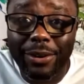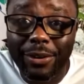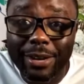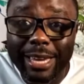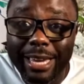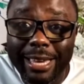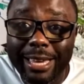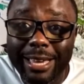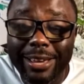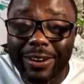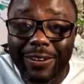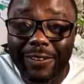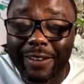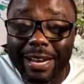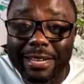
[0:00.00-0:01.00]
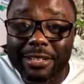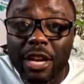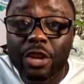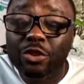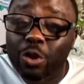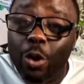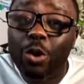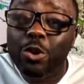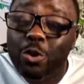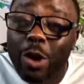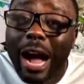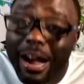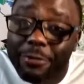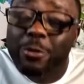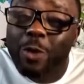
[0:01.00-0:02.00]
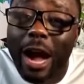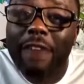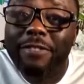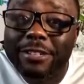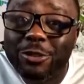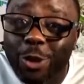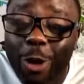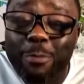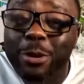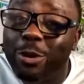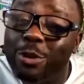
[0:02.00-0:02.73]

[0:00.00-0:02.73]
Okay, all right. So you have to have a job,